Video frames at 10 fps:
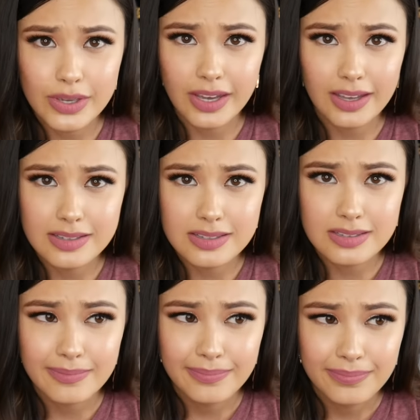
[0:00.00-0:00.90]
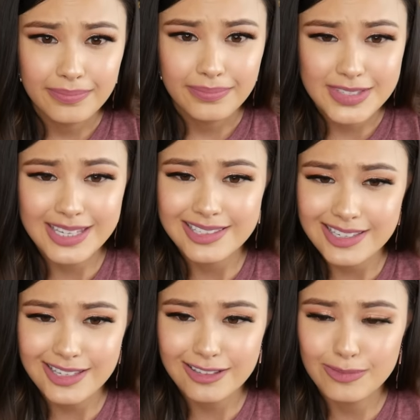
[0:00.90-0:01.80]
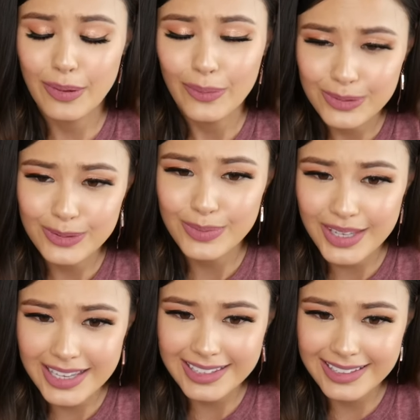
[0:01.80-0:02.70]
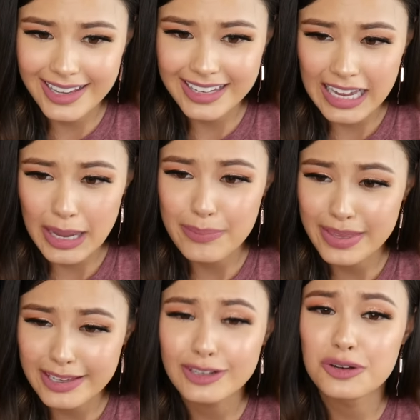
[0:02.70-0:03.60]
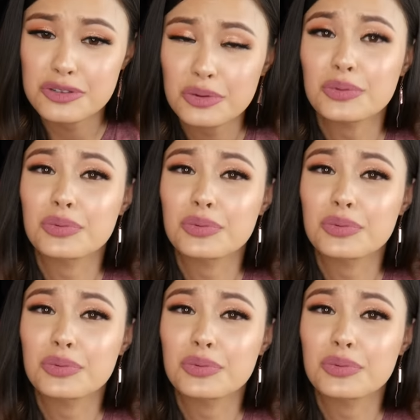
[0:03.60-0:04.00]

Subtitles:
because since this is supposed to be like a beginner's